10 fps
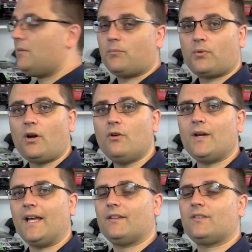
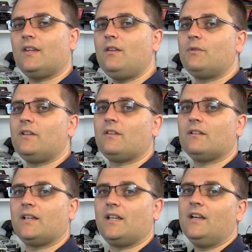Pro SC
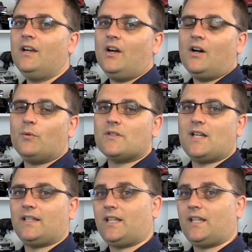recently was that